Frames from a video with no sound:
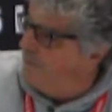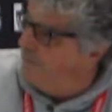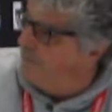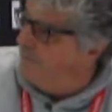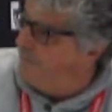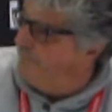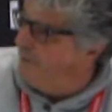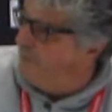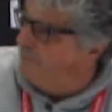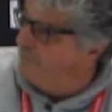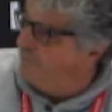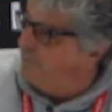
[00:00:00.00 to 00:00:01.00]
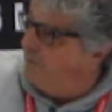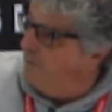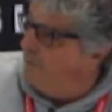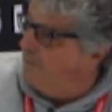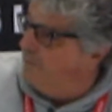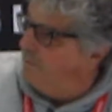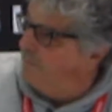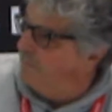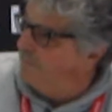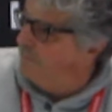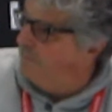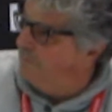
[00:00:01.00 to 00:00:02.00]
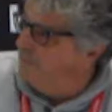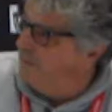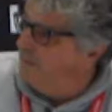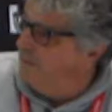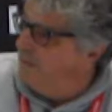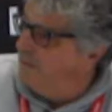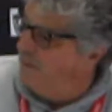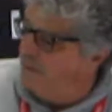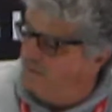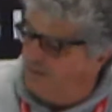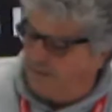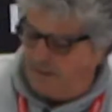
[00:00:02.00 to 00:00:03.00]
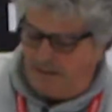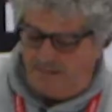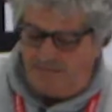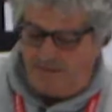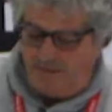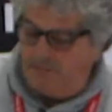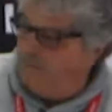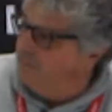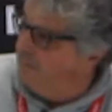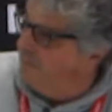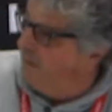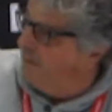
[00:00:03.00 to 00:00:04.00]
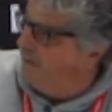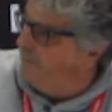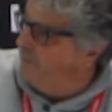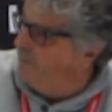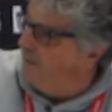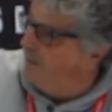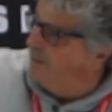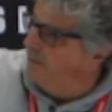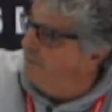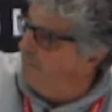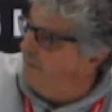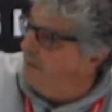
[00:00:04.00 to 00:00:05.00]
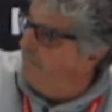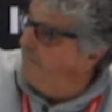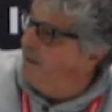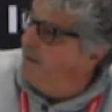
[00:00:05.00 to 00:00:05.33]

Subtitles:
the front row. Do I have a pointer? Well,